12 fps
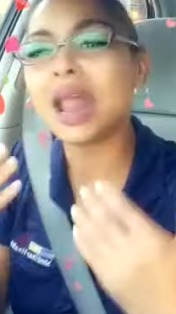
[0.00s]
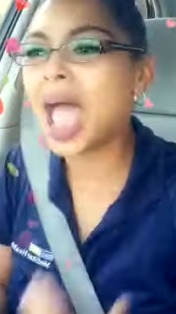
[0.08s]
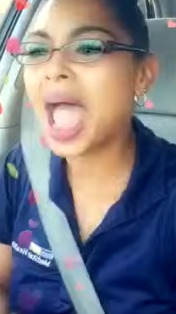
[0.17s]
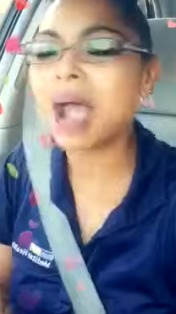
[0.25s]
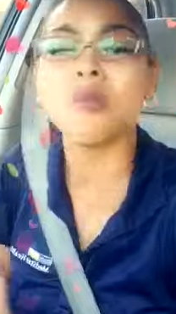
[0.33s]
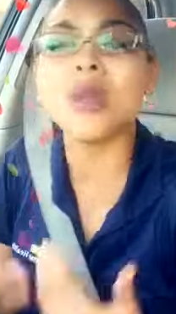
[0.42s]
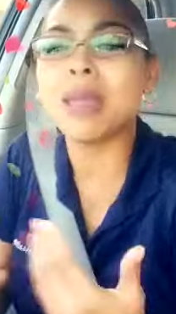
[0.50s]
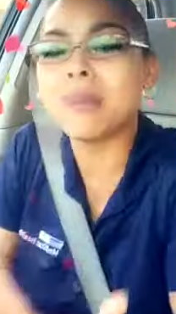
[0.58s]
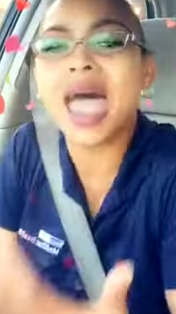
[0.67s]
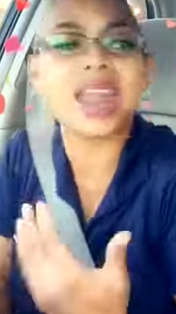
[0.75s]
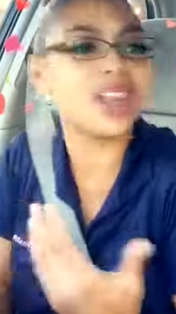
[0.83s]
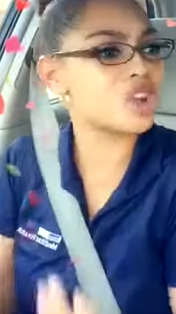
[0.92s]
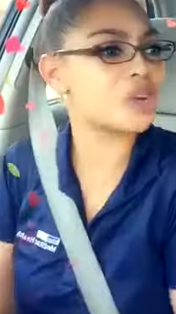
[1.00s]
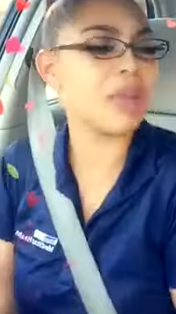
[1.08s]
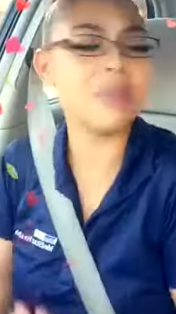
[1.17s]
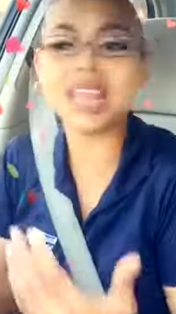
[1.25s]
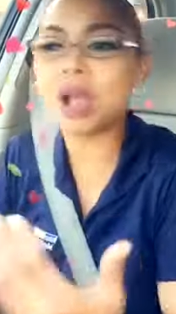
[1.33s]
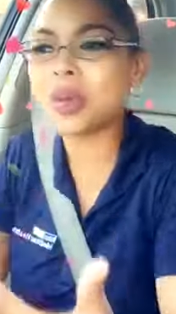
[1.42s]
I, we made an
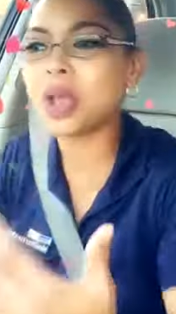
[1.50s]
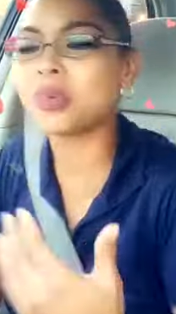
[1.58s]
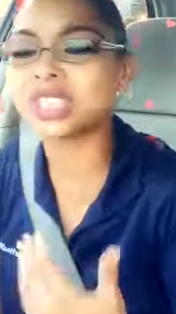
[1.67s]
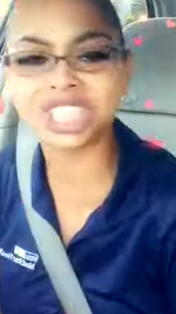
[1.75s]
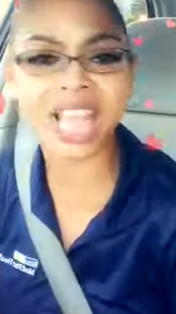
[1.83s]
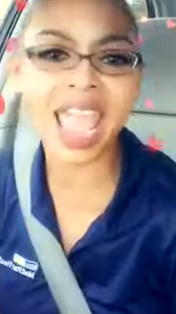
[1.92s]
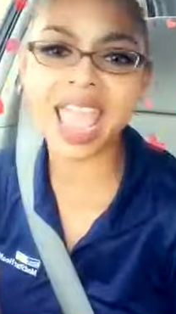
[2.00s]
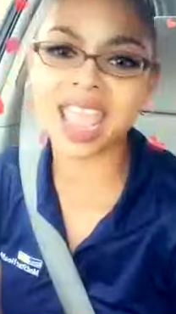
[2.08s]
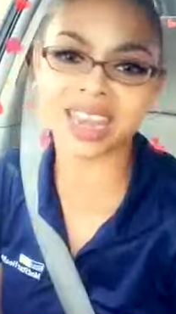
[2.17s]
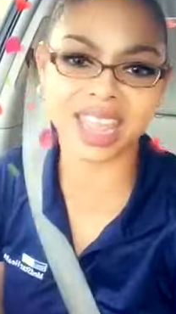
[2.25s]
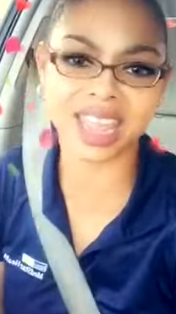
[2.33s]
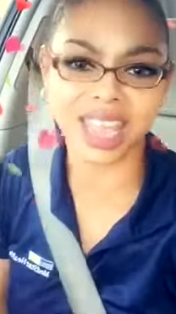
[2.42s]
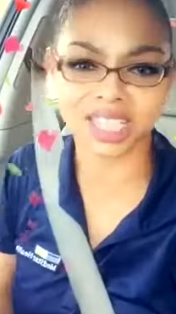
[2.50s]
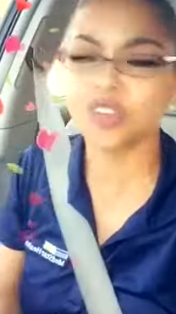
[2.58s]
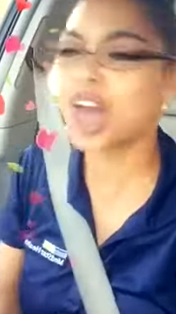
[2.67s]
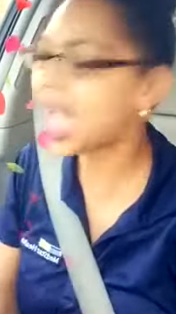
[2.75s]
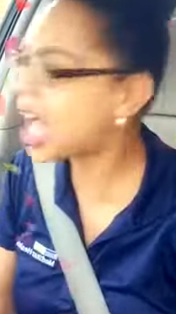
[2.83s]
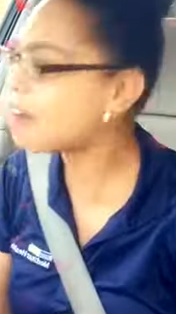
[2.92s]
agreement that we was sharing this
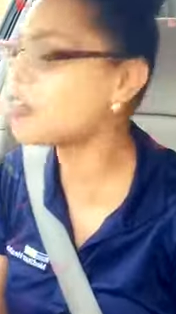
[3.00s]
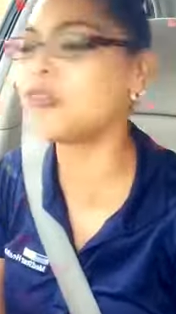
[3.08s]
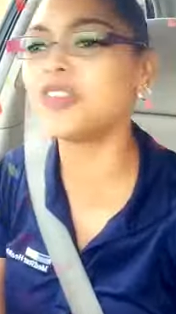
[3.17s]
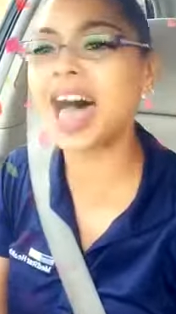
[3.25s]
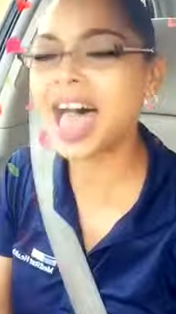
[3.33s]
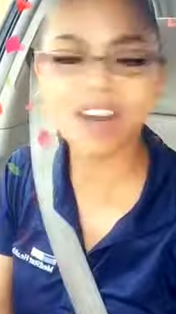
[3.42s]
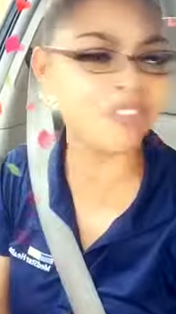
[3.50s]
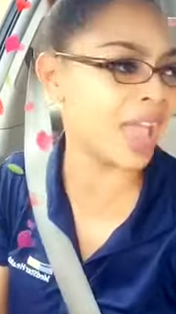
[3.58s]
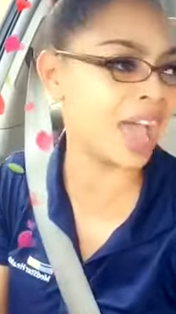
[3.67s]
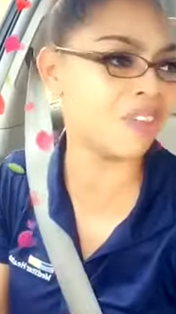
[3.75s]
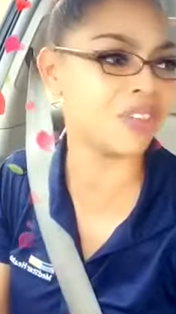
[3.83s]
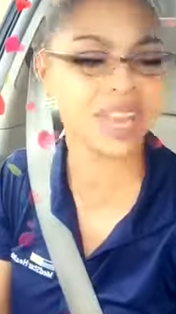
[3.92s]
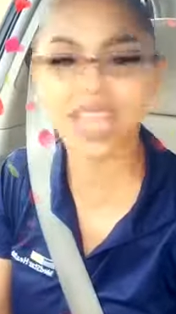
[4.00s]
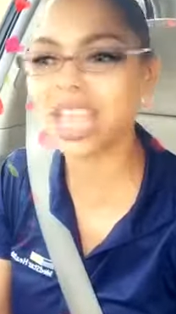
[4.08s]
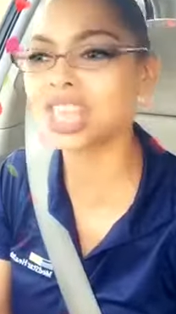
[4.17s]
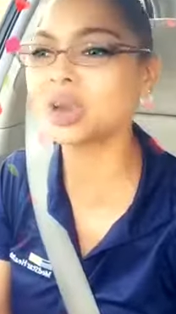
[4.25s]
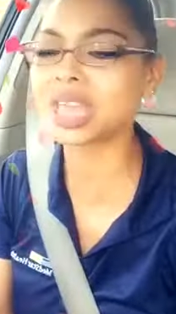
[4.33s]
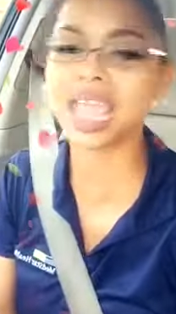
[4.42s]
forever, forever, ever.
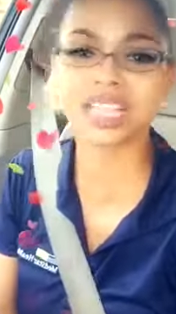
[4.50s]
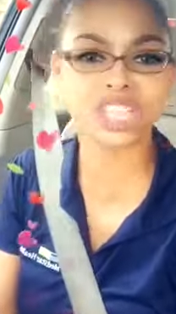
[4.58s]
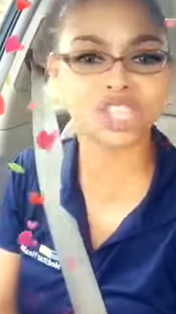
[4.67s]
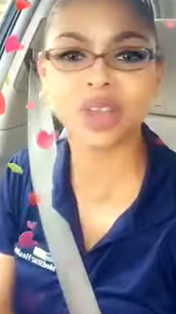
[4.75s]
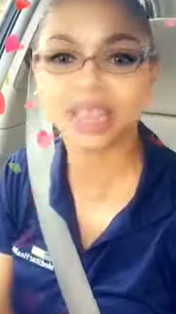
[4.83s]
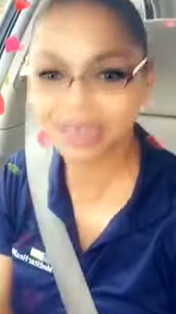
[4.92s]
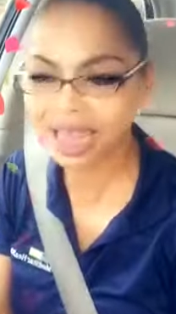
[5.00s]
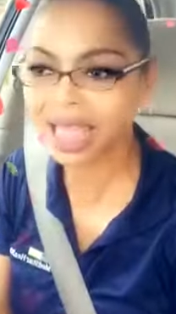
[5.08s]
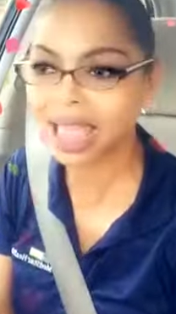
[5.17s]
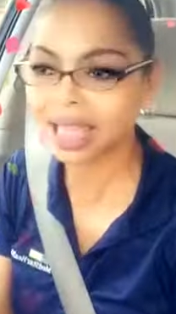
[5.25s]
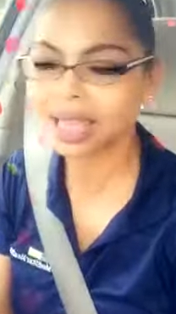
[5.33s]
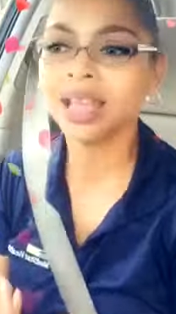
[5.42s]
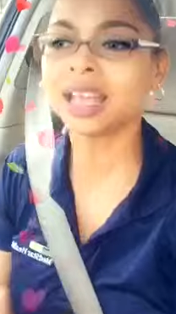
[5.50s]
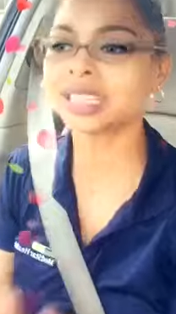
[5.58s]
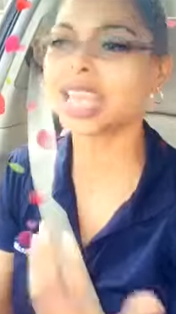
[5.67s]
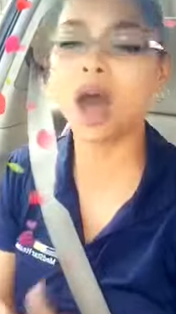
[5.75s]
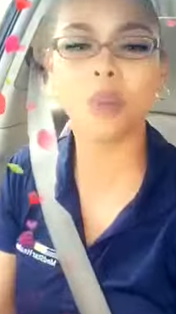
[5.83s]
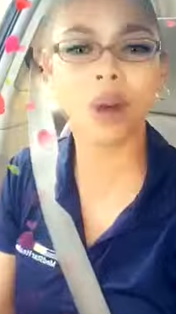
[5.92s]
Nigga, you can't just renege because
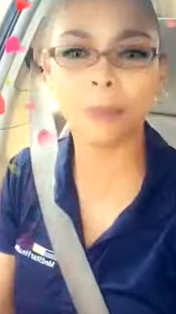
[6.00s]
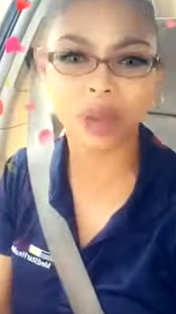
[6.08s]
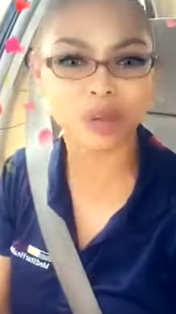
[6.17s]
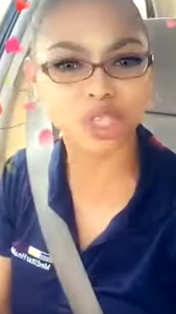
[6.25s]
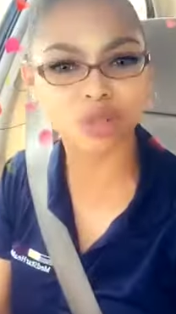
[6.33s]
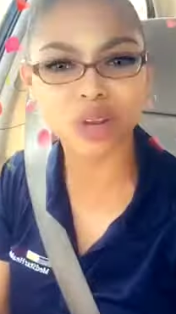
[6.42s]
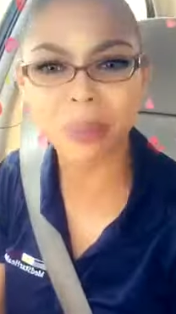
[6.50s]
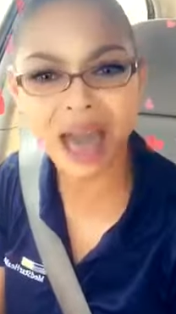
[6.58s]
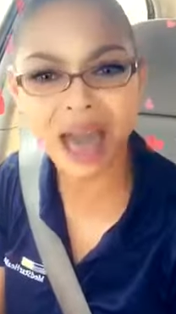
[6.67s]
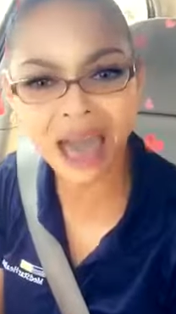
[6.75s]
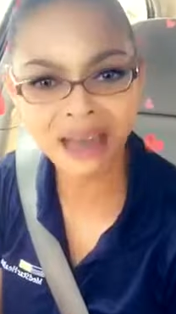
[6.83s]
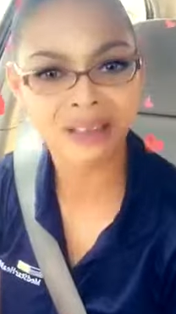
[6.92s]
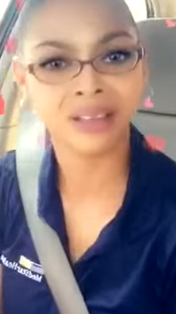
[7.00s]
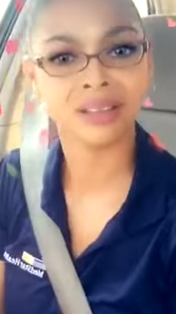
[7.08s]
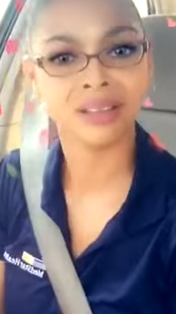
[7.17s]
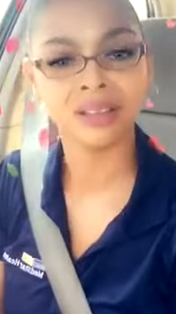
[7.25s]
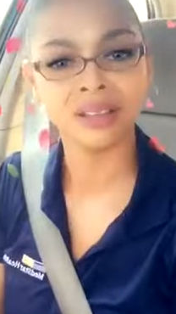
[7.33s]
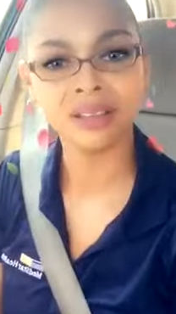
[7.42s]
I don't want to be with you no more.
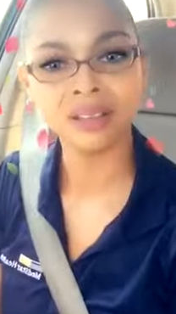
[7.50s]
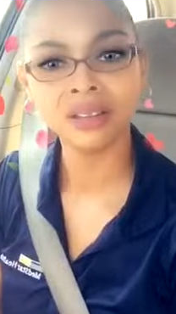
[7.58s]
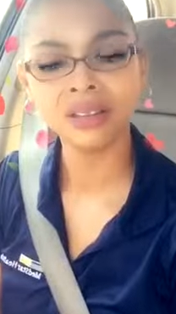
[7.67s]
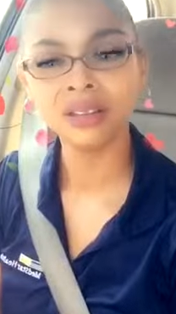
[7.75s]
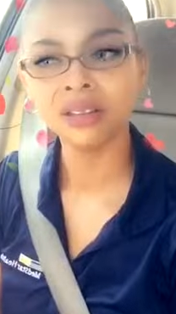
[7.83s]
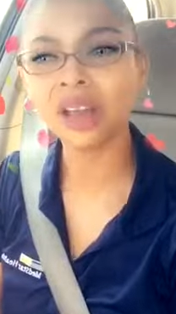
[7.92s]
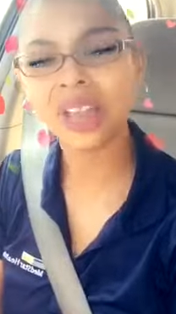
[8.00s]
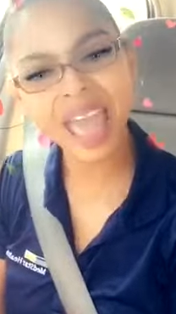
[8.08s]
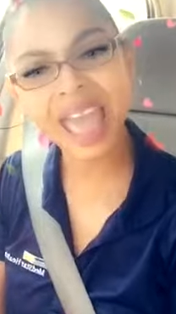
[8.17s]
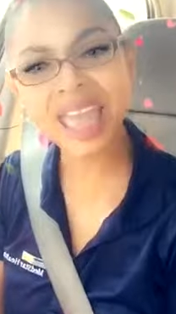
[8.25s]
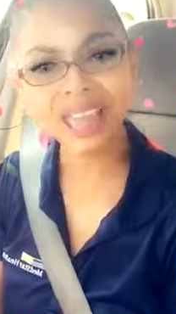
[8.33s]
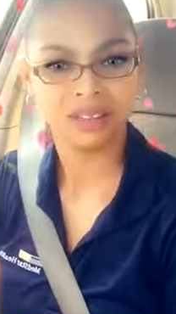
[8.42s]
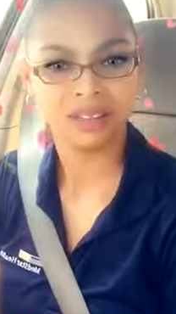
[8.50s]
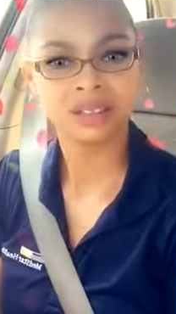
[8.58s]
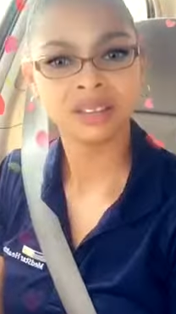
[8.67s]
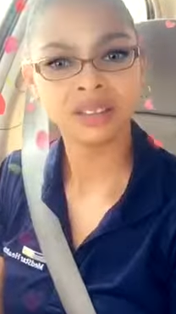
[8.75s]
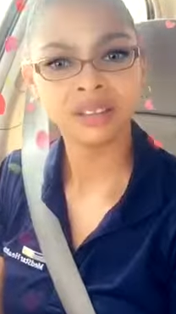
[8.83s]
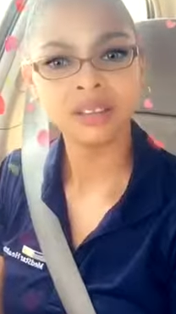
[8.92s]

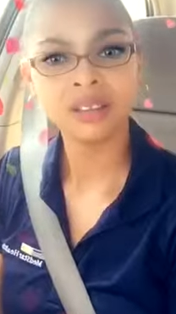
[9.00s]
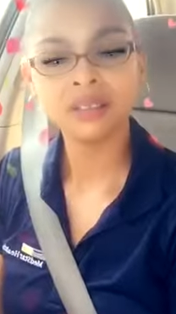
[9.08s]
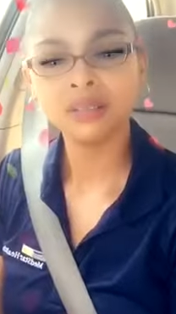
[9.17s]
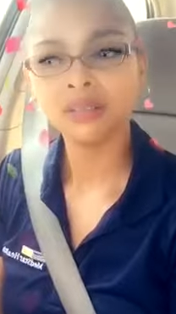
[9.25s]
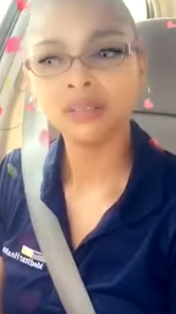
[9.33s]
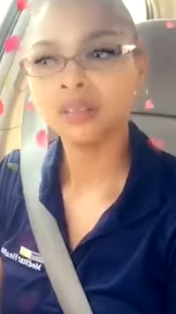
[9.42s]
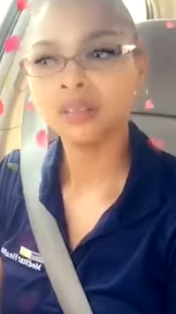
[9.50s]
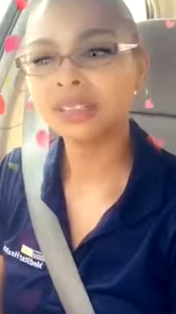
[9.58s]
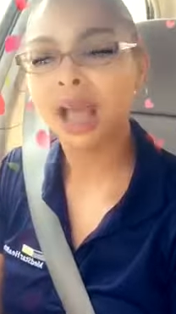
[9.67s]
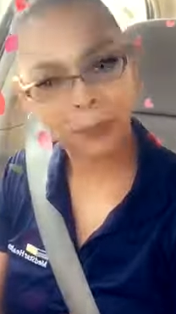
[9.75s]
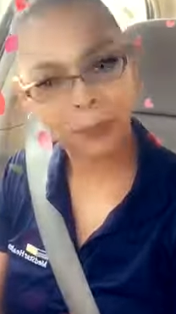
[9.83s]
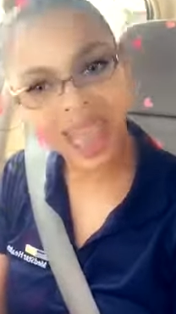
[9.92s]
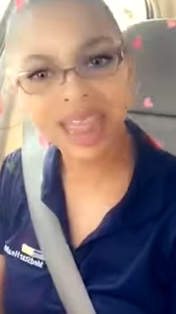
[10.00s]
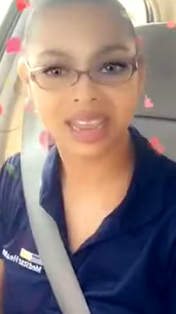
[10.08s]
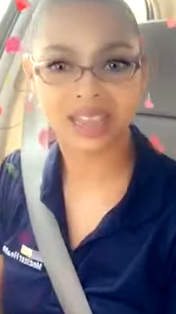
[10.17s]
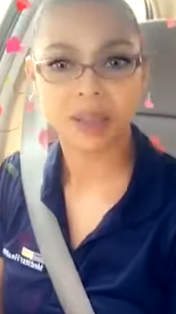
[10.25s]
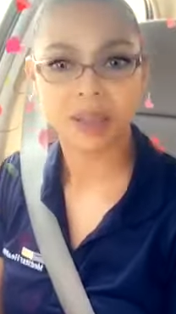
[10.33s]
Okay? Y'all petty.